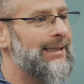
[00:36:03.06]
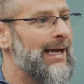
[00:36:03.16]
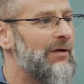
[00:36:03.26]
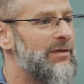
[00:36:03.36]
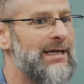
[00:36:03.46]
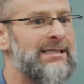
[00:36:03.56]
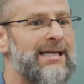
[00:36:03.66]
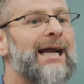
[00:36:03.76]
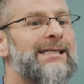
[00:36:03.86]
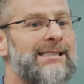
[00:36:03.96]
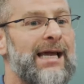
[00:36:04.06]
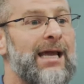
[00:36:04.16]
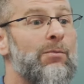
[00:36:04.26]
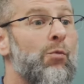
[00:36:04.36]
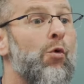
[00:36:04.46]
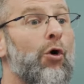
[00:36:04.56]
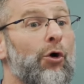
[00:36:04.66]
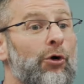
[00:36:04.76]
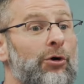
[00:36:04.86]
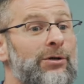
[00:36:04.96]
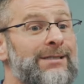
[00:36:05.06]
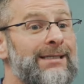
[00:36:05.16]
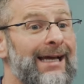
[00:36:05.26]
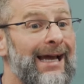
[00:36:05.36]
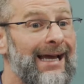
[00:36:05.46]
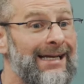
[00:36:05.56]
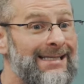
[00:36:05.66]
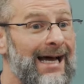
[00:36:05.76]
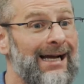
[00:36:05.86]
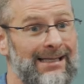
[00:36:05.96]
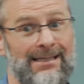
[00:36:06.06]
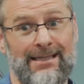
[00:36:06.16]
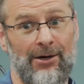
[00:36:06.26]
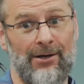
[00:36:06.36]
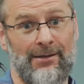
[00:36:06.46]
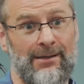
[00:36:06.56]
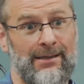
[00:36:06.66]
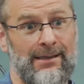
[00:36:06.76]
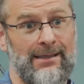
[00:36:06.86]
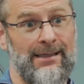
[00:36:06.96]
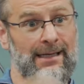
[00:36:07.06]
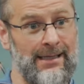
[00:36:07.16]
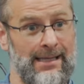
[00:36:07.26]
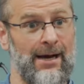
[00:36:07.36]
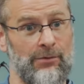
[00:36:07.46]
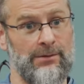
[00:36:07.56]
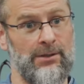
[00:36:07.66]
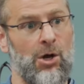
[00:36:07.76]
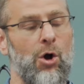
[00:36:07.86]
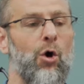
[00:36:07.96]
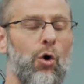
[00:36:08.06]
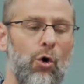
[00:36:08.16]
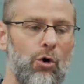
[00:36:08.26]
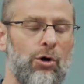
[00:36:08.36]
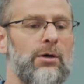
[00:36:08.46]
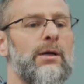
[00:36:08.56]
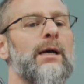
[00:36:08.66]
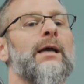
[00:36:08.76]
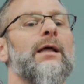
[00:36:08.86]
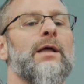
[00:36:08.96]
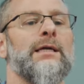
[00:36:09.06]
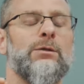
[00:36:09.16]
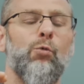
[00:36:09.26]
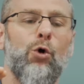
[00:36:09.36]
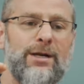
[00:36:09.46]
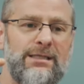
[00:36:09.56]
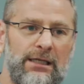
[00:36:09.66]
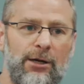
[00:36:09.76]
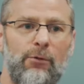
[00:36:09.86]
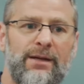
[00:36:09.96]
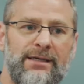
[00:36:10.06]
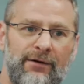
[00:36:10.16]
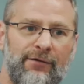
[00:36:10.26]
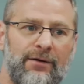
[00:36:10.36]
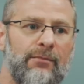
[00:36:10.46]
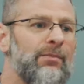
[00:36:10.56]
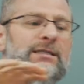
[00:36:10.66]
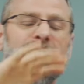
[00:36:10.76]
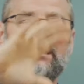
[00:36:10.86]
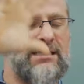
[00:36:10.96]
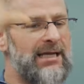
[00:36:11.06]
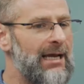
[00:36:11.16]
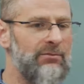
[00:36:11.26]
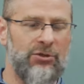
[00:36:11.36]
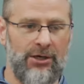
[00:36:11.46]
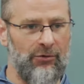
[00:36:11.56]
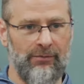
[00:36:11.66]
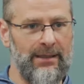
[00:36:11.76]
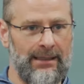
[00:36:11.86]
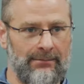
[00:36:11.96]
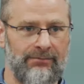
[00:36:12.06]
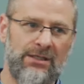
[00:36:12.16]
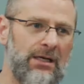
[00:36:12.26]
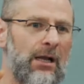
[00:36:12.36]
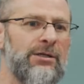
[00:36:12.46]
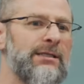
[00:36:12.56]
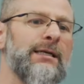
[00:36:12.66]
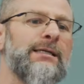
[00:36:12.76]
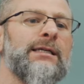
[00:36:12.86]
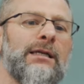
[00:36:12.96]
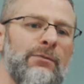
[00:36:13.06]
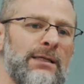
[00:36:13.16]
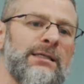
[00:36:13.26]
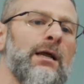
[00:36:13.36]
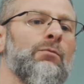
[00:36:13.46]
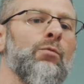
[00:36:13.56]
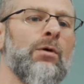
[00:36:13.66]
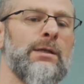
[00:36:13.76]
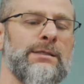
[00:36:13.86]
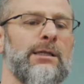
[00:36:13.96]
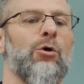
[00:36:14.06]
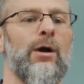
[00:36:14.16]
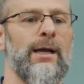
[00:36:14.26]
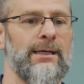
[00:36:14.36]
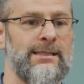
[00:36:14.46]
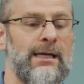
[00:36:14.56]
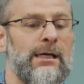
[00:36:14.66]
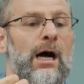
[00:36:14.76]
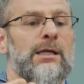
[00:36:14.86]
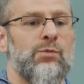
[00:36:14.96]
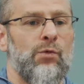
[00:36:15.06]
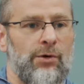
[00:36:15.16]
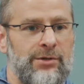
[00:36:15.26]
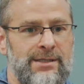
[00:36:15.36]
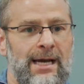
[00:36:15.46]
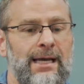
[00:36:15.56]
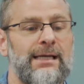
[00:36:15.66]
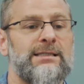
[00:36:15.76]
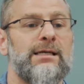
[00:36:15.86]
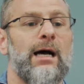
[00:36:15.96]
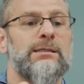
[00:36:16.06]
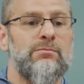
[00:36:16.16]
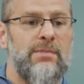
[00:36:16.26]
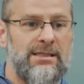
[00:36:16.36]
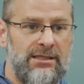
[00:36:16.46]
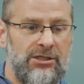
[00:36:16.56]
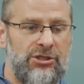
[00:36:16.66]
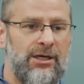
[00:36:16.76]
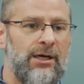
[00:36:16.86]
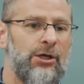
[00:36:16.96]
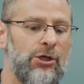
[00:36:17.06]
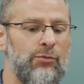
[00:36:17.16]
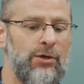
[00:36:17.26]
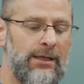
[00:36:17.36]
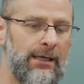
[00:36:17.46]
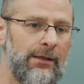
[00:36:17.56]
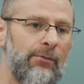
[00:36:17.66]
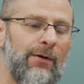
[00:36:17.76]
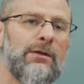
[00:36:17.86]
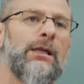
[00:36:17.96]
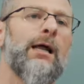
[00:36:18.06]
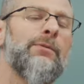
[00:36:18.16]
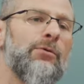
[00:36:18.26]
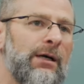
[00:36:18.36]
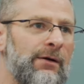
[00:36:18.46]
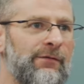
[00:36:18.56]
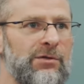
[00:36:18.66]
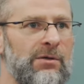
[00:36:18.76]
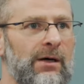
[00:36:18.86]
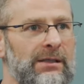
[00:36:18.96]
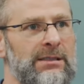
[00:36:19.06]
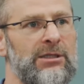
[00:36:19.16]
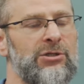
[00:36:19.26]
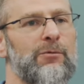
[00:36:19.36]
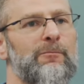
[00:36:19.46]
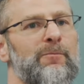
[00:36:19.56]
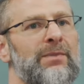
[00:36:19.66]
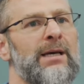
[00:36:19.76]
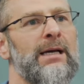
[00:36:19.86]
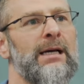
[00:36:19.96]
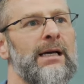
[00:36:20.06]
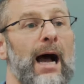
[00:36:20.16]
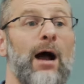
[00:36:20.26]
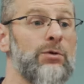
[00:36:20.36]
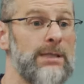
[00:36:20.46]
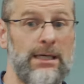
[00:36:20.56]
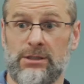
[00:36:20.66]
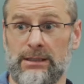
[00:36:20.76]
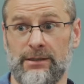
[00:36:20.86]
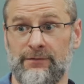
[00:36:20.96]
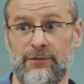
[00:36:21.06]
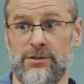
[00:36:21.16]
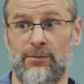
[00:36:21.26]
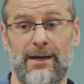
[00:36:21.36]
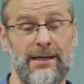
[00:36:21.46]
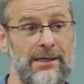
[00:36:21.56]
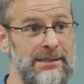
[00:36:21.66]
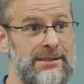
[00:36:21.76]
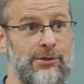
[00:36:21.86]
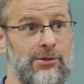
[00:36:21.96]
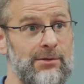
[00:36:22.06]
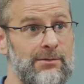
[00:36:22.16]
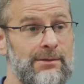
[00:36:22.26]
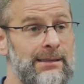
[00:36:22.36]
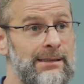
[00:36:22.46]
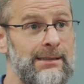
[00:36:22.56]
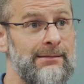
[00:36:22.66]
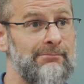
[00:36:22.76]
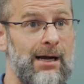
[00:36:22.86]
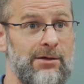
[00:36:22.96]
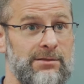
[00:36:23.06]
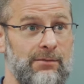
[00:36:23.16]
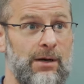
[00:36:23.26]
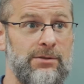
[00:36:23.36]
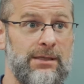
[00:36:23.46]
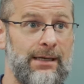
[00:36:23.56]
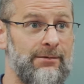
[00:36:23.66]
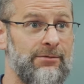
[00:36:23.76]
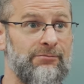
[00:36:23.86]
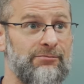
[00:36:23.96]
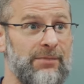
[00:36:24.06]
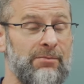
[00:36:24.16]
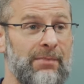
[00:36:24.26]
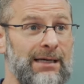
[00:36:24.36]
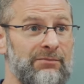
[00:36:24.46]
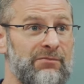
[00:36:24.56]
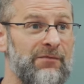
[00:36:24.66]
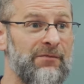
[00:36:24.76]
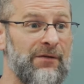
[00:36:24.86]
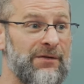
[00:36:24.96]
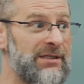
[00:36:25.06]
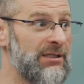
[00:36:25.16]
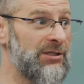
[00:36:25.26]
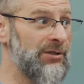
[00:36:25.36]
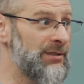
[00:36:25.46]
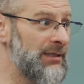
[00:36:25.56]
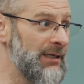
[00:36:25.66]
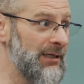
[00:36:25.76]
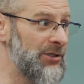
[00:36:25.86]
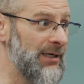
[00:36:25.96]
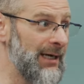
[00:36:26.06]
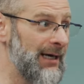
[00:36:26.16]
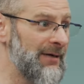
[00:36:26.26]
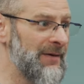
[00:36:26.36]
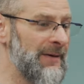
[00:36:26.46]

they have the exact same words exactly as they are in that one? Or it's the wording's a little bit different, but it's the same general meaning. The scholar said it doesn't need to be, it's not the Quran, it's not God's words, it's God's message communicated to the Prophet. A lot of people get confused about this issue. I was actually confused about it until I was in my fifth, sixth year studying Sharia,